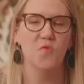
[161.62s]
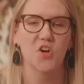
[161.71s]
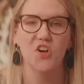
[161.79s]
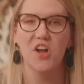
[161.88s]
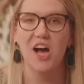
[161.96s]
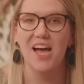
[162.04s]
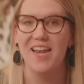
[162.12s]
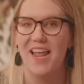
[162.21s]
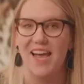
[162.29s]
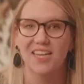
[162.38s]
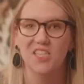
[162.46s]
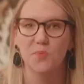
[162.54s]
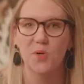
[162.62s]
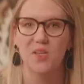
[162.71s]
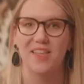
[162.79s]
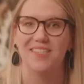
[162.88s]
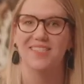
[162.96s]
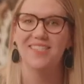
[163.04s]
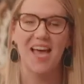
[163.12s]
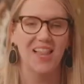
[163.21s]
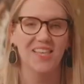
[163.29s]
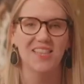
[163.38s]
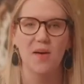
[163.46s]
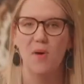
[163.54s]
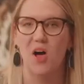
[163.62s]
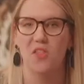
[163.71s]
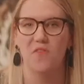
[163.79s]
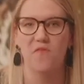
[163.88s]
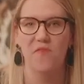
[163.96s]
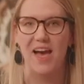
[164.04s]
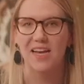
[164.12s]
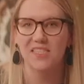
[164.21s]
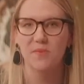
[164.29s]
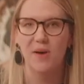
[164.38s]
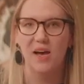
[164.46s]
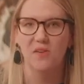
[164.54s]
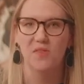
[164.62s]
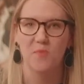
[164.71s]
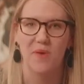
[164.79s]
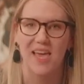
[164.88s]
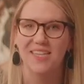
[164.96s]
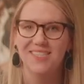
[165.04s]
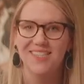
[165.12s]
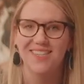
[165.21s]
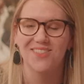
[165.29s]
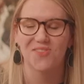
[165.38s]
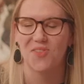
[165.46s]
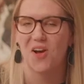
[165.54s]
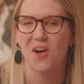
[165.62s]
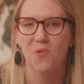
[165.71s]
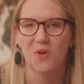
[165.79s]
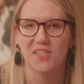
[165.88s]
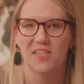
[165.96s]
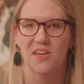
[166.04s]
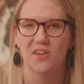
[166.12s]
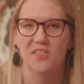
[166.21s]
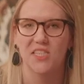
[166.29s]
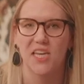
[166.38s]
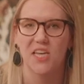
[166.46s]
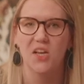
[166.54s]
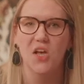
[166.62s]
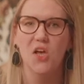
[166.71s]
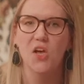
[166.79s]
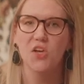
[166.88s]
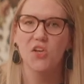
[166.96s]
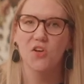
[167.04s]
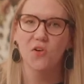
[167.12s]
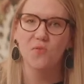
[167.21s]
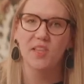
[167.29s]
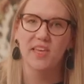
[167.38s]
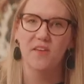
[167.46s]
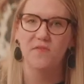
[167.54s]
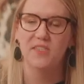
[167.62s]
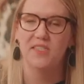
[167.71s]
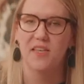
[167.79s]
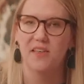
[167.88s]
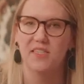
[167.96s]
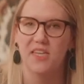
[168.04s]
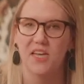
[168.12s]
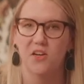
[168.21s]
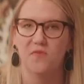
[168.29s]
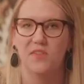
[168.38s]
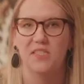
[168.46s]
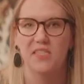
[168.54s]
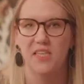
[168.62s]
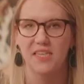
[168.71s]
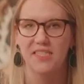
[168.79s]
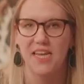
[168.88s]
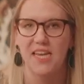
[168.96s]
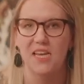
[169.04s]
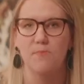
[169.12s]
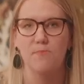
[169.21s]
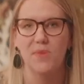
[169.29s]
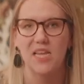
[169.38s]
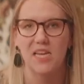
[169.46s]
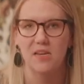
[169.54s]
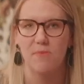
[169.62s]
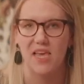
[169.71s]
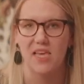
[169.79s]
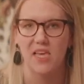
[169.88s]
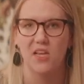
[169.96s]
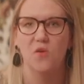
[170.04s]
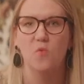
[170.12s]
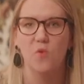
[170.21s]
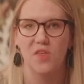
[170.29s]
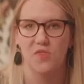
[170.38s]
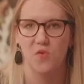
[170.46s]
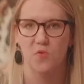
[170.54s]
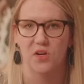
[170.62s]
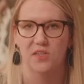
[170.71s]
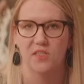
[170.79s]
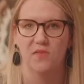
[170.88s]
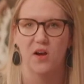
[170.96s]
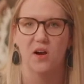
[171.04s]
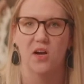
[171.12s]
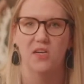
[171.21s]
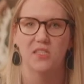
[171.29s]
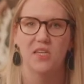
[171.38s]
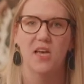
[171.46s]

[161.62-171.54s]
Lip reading: You're not an expert that's telling them all the facts about the paintings or the artworks that you're seeing. You're really a facilitator facilitating meaning making with the works of art,